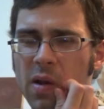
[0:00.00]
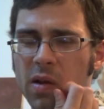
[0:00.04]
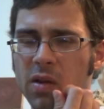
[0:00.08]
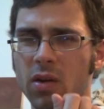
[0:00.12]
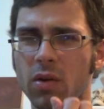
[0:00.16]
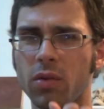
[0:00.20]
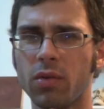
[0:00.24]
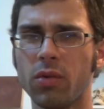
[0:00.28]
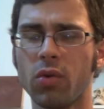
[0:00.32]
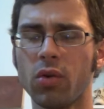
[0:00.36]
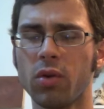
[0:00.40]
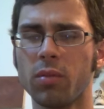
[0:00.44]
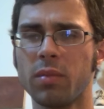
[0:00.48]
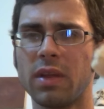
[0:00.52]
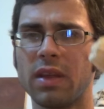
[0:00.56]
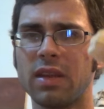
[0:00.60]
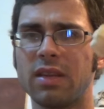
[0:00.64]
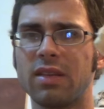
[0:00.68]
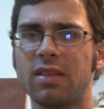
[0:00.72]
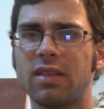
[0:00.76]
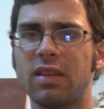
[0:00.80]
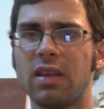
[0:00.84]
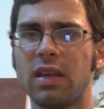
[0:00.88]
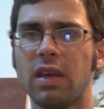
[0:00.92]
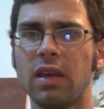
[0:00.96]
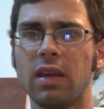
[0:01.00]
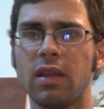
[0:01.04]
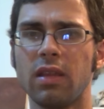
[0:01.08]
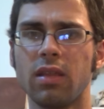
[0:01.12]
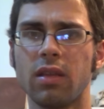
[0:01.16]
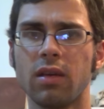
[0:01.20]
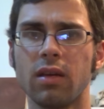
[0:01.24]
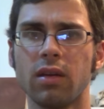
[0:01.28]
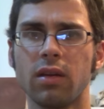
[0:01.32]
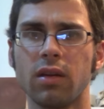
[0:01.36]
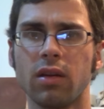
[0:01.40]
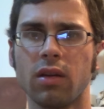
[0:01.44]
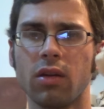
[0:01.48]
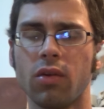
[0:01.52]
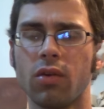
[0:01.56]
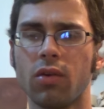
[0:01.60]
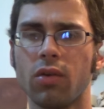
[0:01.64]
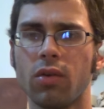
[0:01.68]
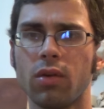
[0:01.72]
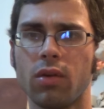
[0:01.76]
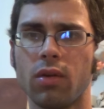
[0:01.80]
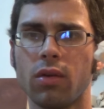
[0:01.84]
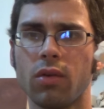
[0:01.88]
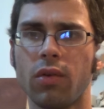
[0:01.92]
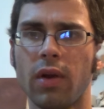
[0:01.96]
don't normally see the
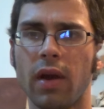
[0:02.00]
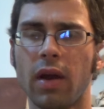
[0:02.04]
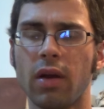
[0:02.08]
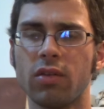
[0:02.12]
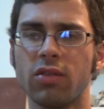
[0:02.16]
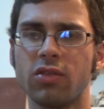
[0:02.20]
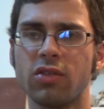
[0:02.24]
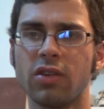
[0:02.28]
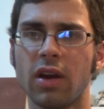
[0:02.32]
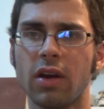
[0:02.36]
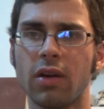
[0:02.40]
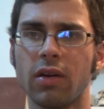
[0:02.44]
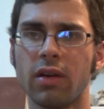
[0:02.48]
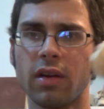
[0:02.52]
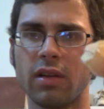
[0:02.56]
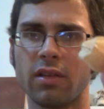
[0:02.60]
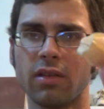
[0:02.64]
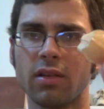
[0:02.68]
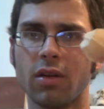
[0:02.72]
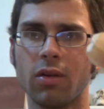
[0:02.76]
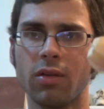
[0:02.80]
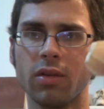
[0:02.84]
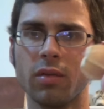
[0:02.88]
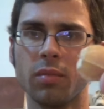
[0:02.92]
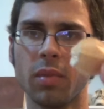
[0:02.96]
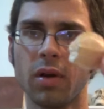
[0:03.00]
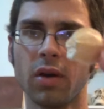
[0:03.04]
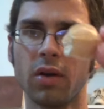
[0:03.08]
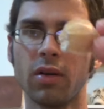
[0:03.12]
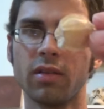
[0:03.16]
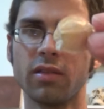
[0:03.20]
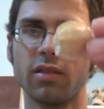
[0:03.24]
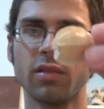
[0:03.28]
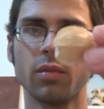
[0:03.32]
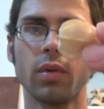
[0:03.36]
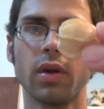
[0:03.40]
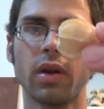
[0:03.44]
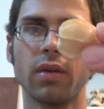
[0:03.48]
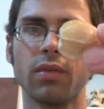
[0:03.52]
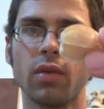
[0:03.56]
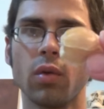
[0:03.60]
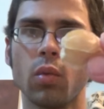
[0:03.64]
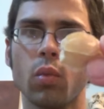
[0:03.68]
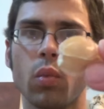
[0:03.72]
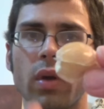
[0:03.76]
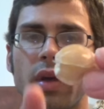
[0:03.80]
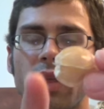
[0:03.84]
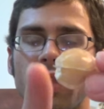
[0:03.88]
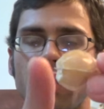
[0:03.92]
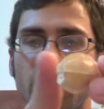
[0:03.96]
ground cherries, golden berries, or whatever
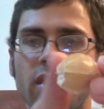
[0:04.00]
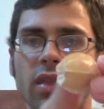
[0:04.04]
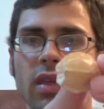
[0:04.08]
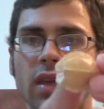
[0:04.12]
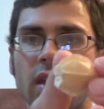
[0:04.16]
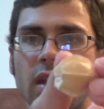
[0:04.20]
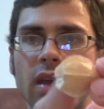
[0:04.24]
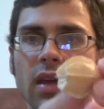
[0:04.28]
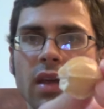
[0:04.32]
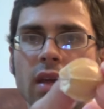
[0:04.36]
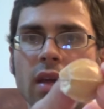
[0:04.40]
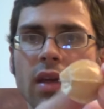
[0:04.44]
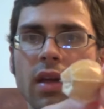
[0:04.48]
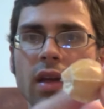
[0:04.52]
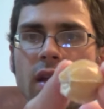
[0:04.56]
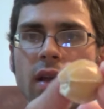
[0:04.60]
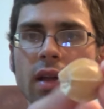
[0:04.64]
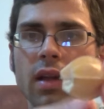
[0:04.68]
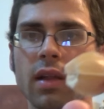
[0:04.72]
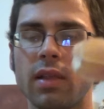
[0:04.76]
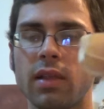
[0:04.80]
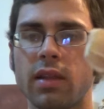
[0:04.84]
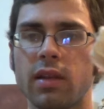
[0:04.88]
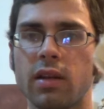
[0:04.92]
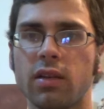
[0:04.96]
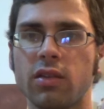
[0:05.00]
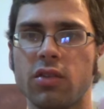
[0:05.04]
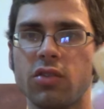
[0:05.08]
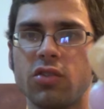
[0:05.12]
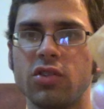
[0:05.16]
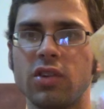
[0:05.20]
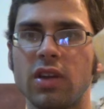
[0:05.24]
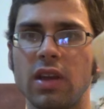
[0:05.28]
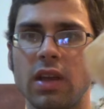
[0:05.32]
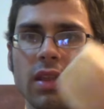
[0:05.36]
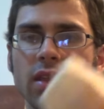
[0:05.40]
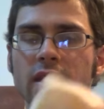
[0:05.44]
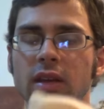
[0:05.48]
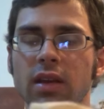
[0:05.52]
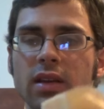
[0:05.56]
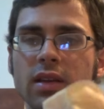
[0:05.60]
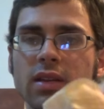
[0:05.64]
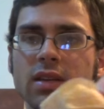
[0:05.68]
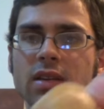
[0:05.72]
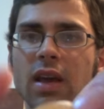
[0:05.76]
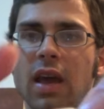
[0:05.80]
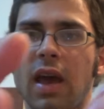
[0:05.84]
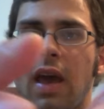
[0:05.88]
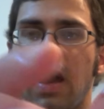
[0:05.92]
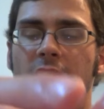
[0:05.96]
with the little sheath
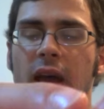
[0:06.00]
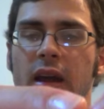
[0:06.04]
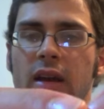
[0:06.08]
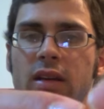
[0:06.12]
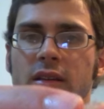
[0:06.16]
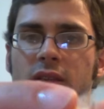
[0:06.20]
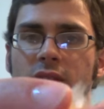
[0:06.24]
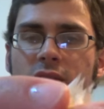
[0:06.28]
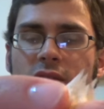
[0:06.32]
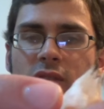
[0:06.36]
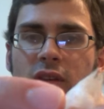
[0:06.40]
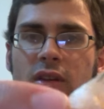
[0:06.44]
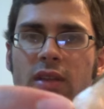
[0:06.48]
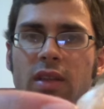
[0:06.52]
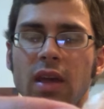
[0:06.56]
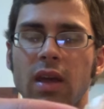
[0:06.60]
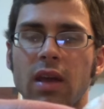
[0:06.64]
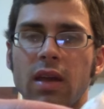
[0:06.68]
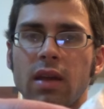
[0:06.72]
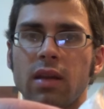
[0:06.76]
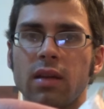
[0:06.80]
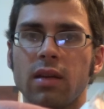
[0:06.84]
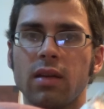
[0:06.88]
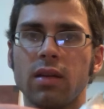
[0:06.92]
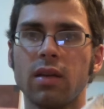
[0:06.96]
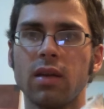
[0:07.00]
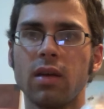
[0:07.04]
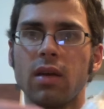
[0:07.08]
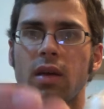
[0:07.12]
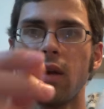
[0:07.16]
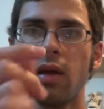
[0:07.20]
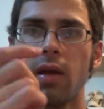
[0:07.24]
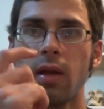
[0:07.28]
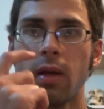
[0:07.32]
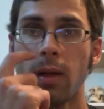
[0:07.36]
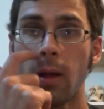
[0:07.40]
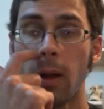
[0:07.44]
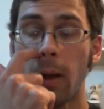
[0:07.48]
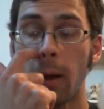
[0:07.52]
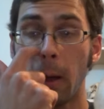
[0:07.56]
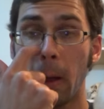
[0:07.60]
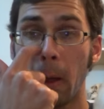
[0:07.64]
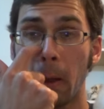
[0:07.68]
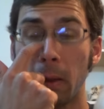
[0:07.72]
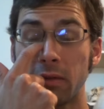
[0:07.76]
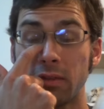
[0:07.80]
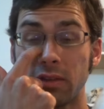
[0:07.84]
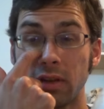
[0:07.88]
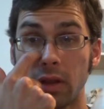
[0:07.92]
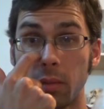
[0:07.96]
intact. Usually they
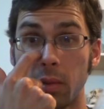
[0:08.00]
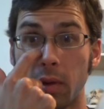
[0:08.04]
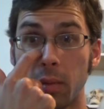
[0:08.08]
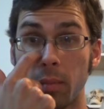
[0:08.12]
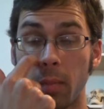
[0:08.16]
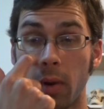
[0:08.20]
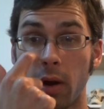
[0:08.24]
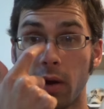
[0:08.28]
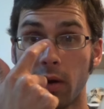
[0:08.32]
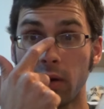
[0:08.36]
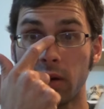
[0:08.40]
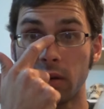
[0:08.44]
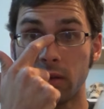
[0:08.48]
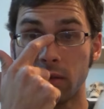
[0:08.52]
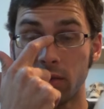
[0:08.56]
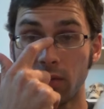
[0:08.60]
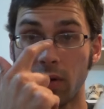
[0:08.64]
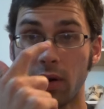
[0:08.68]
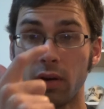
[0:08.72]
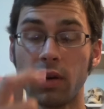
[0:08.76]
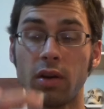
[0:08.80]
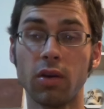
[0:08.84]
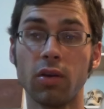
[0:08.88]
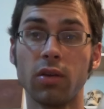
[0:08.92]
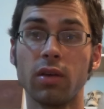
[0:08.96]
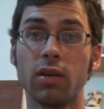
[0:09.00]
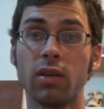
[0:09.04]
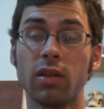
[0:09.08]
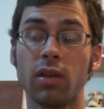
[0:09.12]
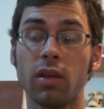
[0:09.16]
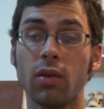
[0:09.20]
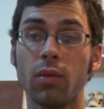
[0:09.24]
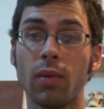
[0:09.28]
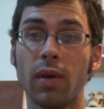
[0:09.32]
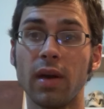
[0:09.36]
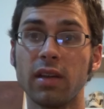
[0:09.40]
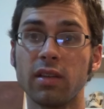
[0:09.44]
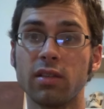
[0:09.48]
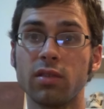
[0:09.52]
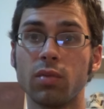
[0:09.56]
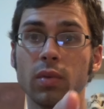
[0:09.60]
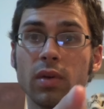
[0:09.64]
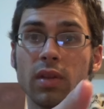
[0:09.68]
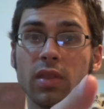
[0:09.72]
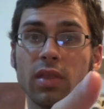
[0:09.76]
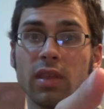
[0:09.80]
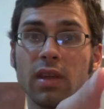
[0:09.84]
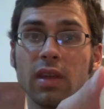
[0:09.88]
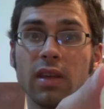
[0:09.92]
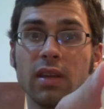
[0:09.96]
sell them at markets around here in the U.S.
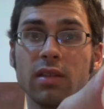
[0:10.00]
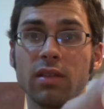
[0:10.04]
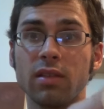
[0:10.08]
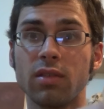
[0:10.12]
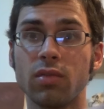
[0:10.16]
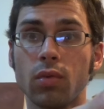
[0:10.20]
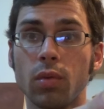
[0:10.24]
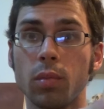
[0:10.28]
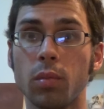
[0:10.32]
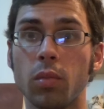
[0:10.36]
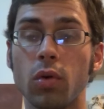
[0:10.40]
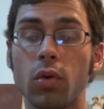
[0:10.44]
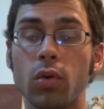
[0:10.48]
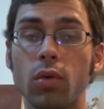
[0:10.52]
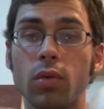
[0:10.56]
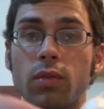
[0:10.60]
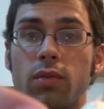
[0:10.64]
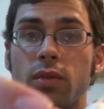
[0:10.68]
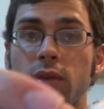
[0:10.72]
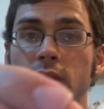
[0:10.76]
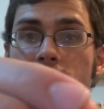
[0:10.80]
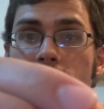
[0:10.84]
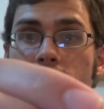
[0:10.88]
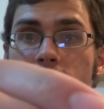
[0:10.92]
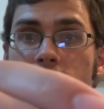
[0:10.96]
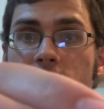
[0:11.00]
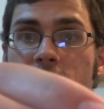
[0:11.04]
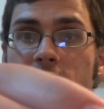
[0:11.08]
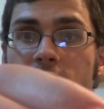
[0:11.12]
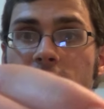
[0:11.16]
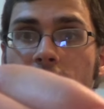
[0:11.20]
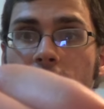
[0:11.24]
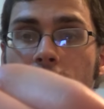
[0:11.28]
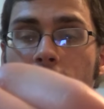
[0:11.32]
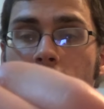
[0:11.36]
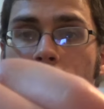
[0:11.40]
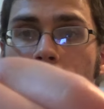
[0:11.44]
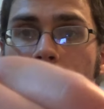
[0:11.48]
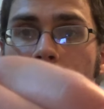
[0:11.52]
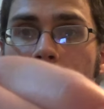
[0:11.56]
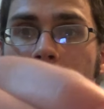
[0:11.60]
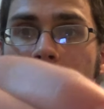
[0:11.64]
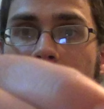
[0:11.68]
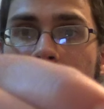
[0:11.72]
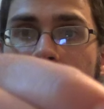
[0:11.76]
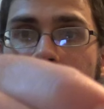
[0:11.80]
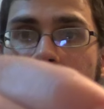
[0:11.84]
with these removed. So